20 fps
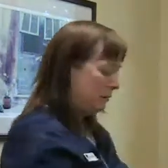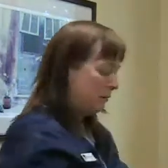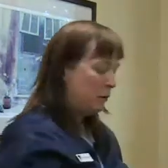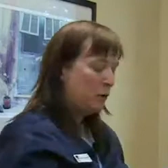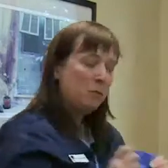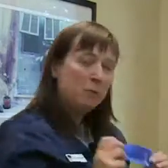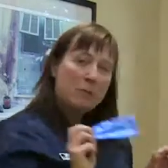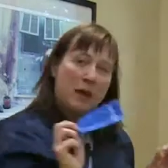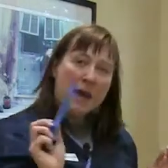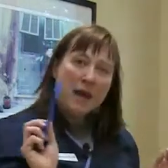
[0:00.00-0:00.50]

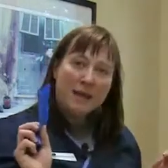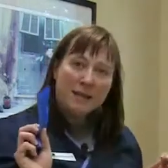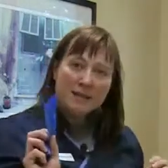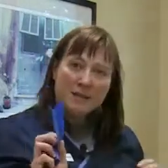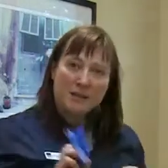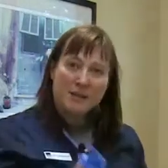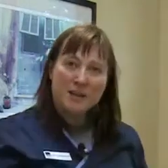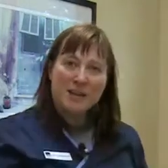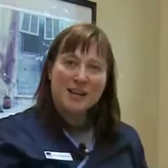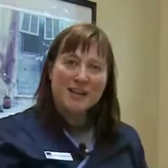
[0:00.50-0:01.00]
Poop
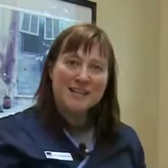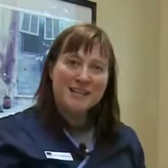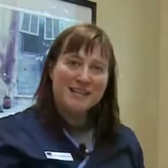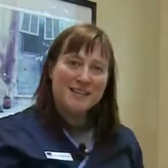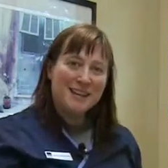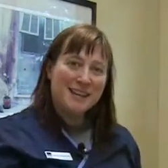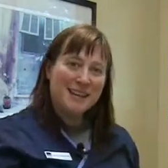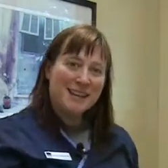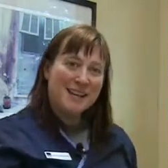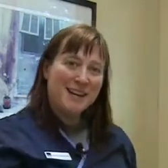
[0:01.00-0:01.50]
bags are a nice
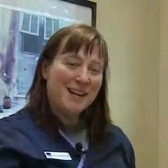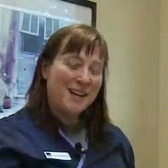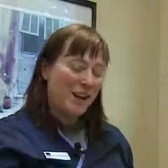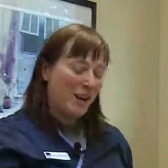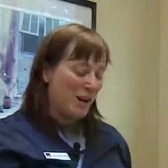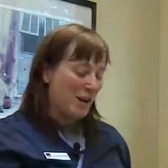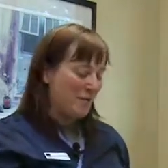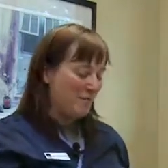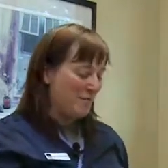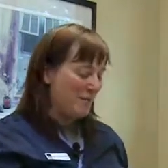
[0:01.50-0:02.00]
thing,
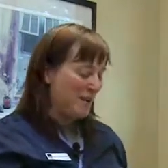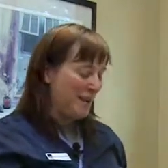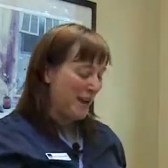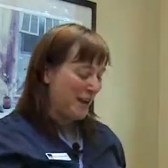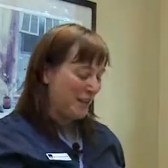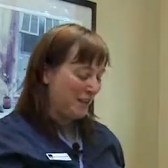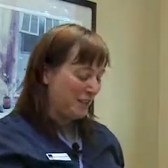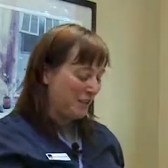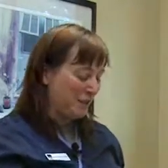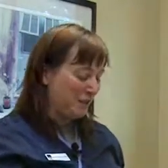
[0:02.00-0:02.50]

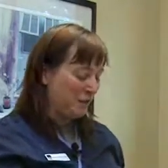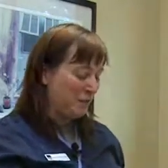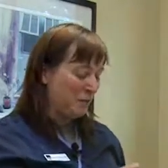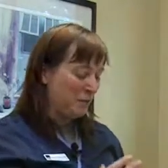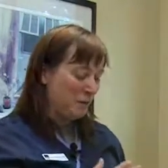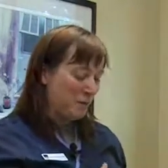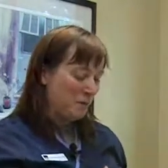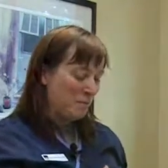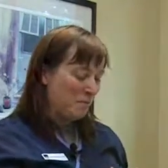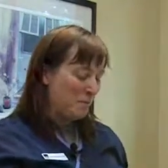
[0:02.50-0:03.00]
not just for
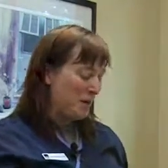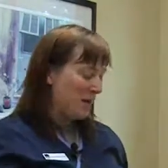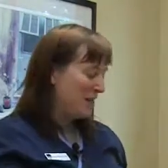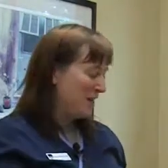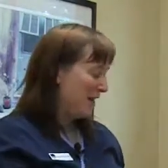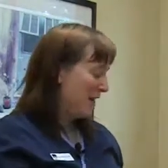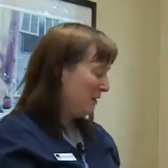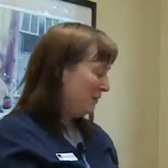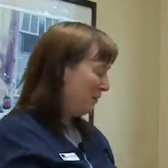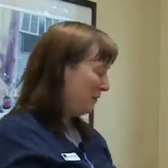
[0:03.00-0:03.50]
poop,
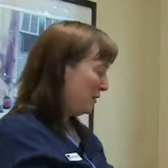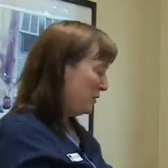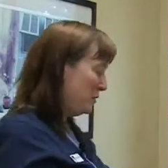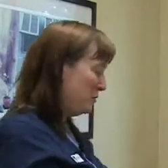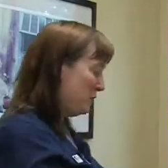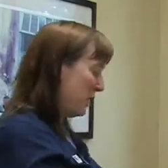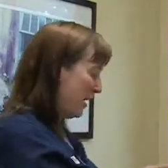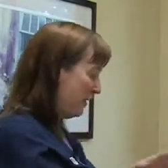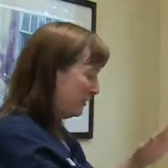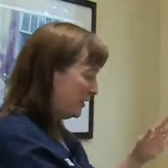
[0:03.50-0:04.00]
but if
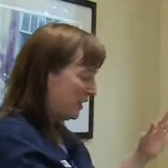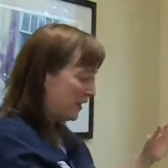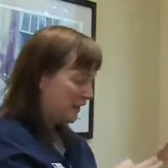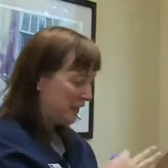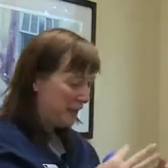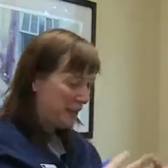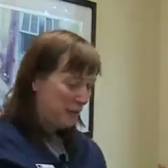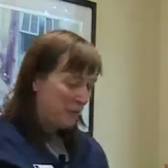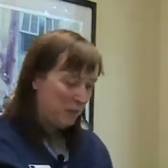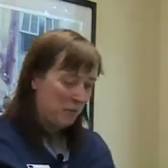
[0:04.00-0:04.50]
you have to
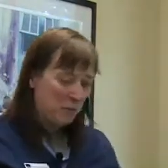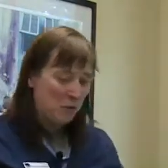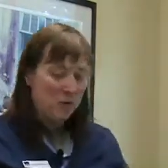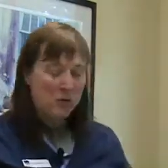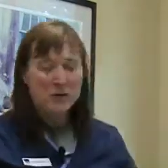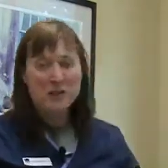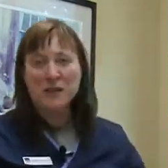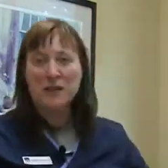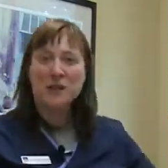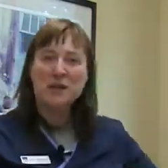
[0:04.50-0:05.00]
clean up a
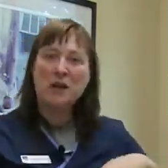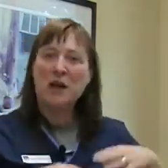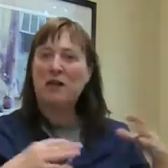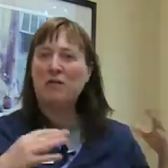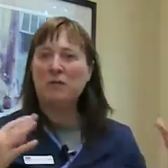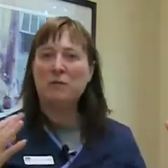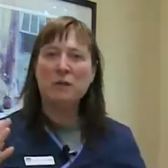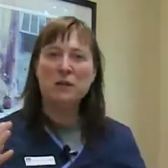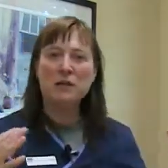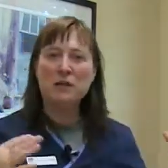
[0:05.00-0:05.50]
wound and then you
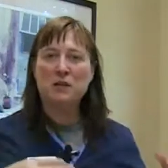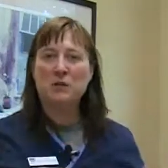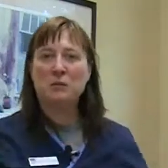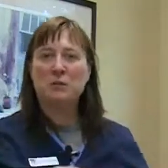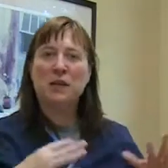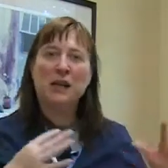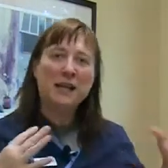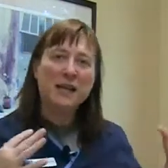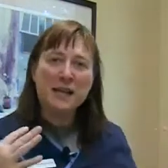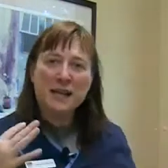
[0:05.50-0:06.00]
have a bunch of
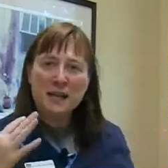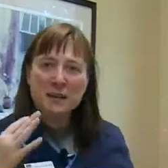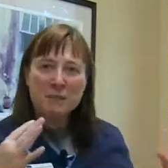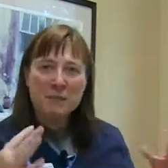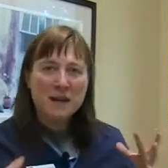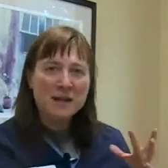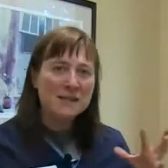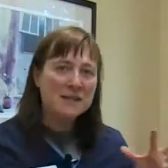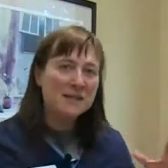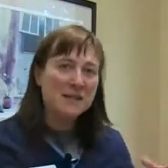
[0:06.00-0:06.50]
bloody,
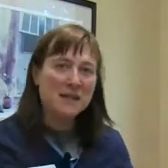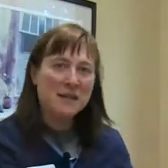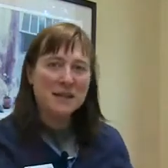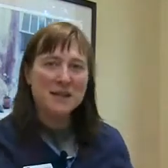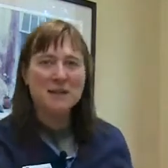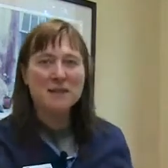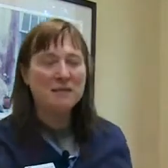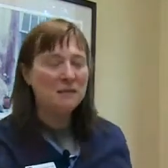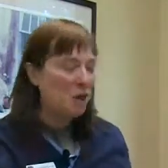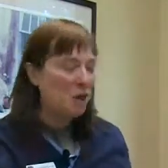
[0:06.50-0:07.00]
messy